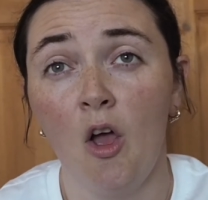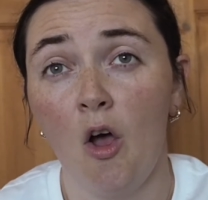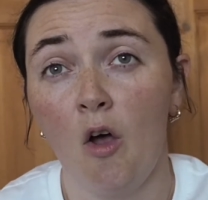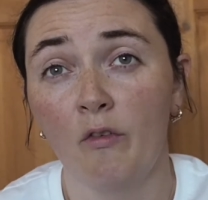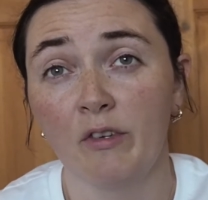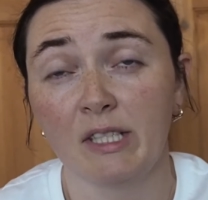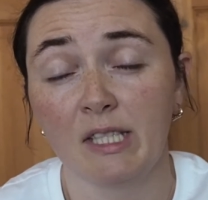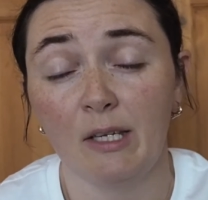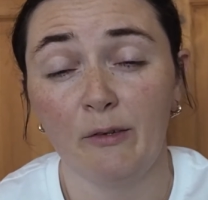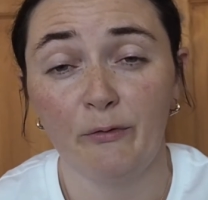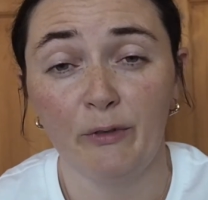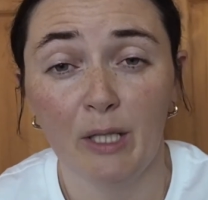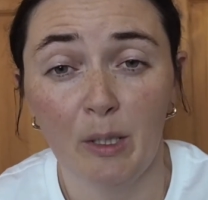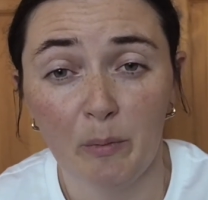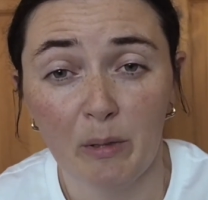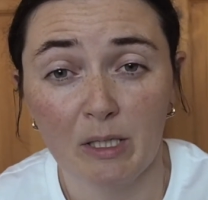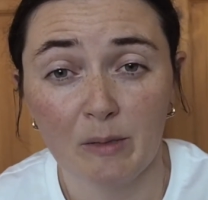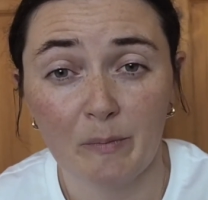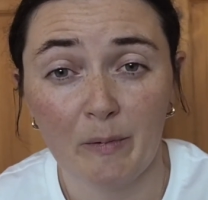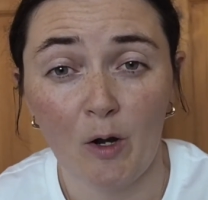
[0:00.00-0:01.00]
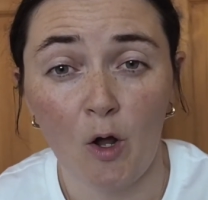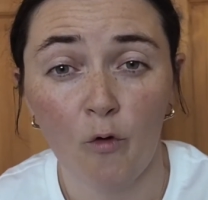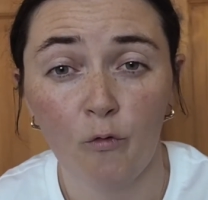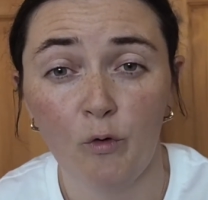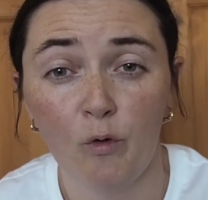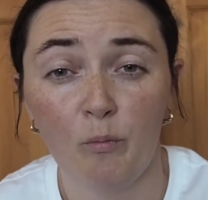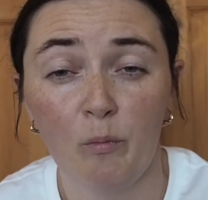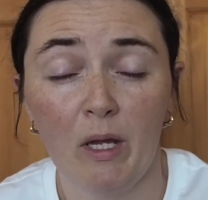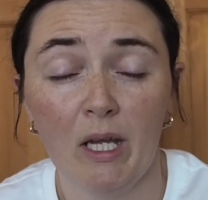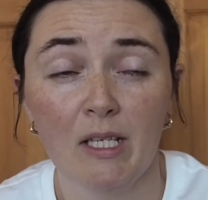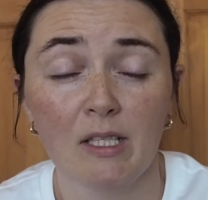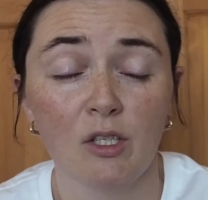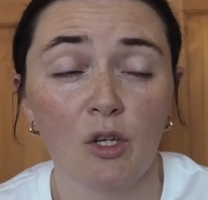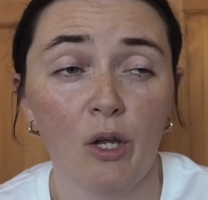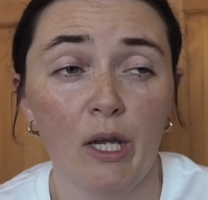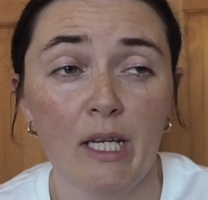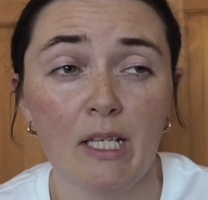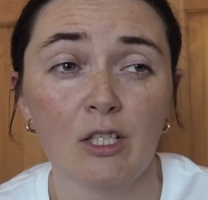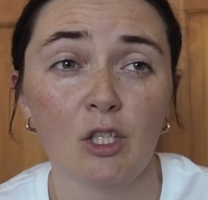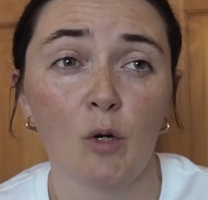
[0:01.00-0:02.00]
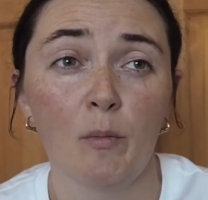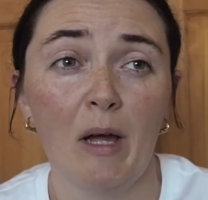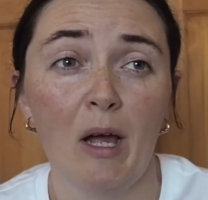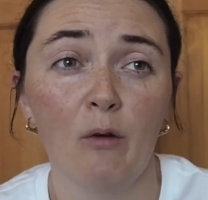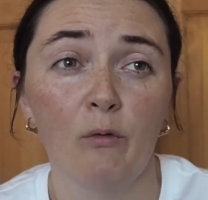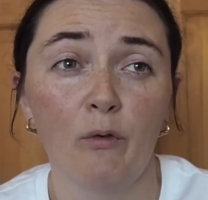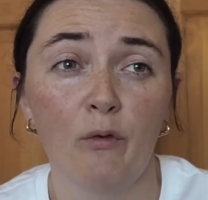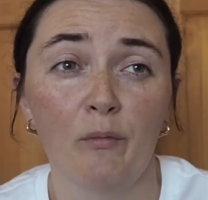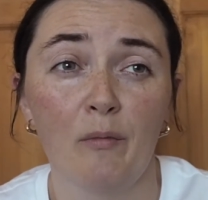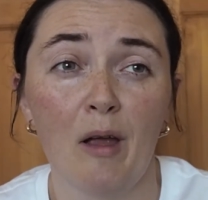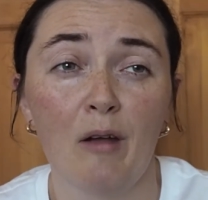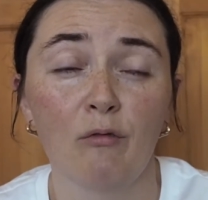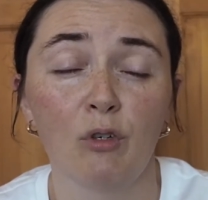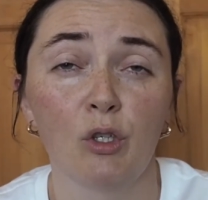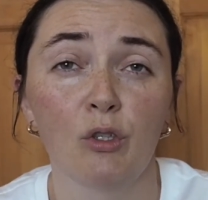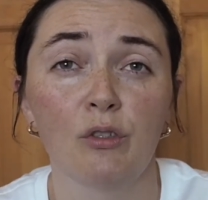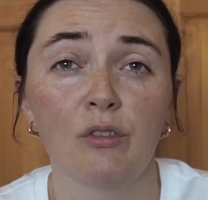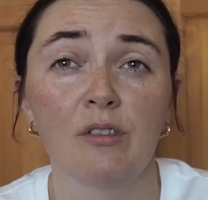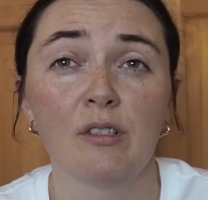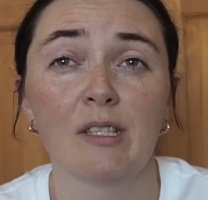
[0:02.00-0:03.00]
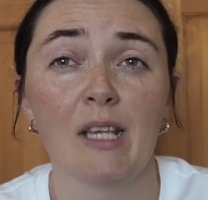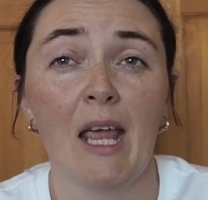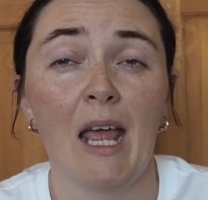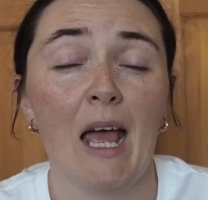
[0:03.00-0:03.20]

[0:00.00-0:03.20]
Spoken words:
Obviously Philip has been off with me, so he's come out for my runs.